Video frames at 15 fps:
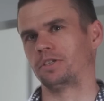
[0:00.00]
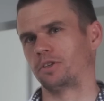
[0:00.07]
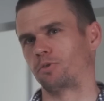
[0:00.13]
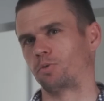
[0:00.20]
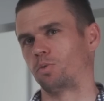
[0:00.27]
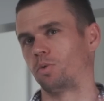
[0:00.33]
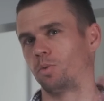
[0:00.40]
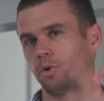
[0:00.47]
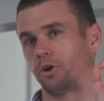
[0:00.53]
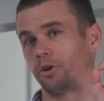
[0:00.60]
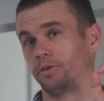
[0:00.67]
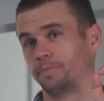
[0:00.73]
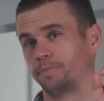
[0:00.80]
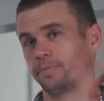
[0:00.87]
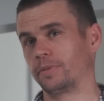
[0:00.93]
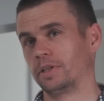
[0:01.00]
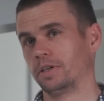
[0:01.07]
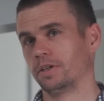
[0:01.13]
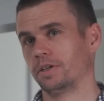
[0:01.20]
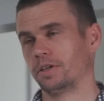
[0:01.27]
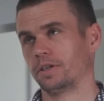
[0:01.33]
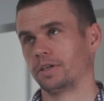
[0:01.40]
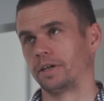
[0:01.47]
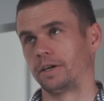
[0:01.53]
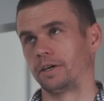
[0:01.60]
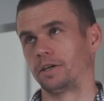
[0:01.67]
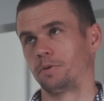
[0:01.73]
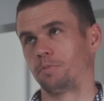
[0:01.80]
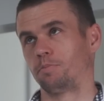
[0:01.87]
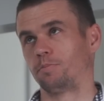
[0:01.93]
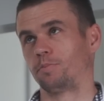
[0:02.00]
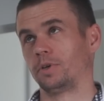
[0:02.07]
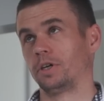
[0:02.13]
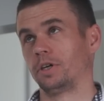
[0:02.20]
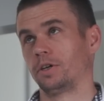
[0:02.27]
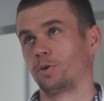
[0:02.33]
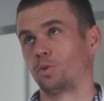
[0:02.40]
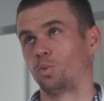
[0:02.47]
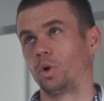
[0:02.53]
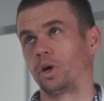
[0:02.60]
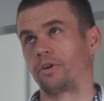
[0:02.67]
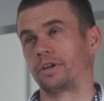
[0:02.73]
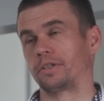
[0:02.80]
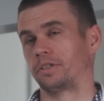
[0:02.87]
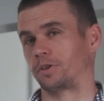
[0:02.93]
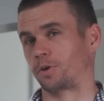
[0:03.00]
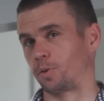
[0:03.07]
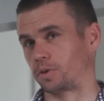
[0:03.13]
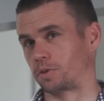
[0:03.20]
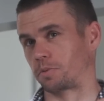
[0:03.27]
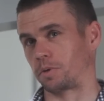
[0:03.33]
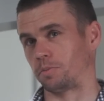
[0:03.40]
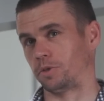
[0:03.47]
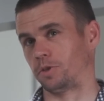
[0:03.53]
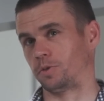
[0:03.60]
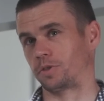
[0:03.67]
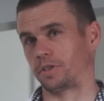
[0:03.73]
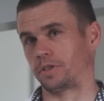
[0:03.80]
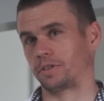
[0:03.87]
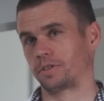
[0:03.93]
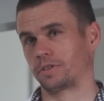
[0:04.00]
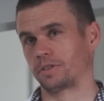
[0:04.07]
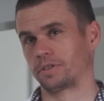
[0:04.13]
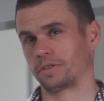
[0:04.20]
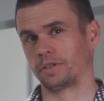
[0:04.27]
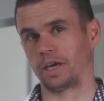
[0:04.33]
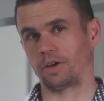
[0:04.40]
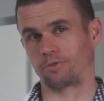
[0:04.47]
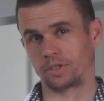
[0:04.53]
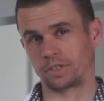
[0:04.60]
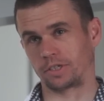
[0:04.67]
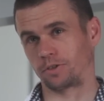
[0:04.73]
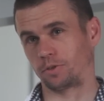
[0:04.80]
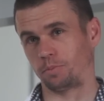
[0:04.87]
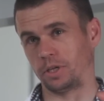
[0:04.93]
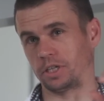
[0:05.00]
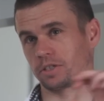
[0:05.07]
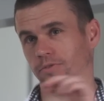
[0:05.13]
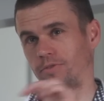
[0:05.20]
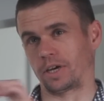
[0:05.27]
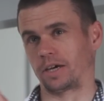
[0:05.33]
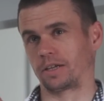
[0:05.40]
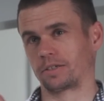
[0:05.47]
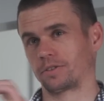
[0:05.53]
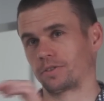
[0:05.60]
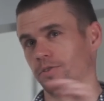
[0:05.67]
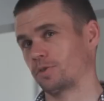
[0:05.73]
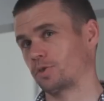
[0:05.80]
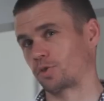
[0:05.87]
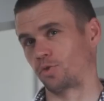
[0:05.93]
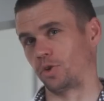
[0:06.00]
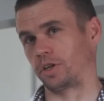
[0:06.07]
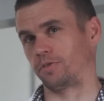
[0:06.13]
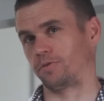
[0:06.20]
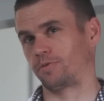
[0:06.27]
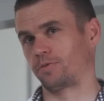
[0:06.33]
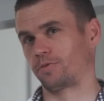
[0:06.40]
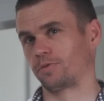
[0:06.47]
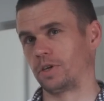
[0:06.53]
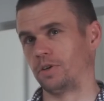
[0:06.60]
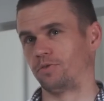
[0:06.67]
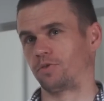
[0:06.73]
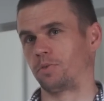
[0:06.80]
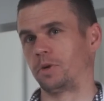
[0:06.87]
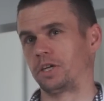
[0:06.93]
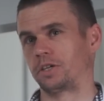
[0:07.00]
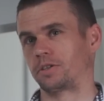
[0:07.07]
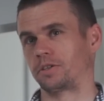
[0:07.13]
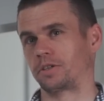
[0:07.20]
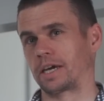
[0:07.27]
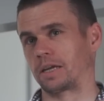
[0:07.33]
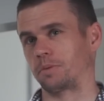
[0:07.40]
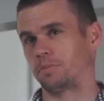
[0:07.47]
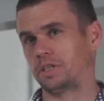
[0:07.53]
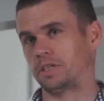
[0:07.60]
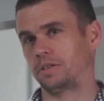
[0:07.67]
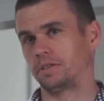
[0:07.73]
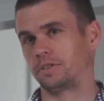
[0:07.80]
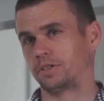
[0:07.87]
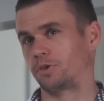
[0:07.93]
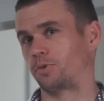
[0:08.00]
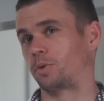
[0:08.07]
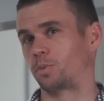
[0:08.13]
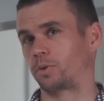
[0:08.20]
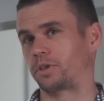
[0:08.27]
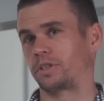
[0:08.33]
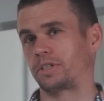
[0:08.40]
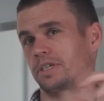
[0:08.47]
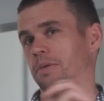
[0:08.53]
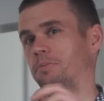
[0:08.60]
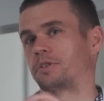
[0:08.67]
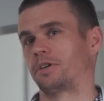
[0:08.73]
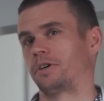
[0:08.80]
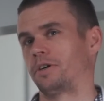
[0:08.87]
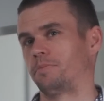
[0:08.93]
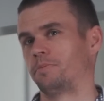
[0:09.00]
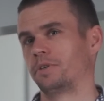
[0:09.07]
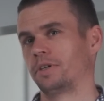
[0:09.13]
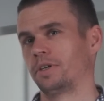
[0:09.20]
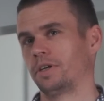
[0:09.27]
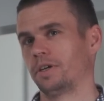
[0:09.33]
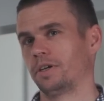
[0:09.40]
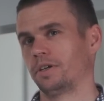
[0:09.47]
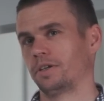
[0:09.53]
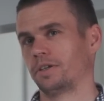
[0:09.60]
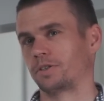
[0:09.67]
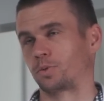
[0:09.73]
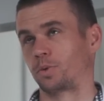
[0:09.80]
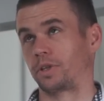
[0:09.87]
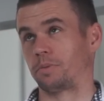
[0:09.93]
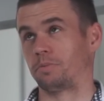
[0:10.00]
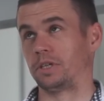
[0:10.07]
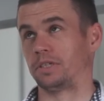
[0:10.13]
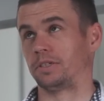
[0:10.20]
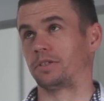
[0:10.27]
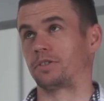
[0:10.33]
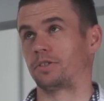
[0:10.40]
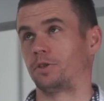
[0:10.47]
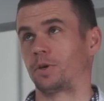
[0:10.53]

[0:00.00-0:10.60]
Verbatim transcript: 0 or 1, whereas in a quantum computer, every single bit of that string of information can be 0 and 1 at the same time. So what that means is that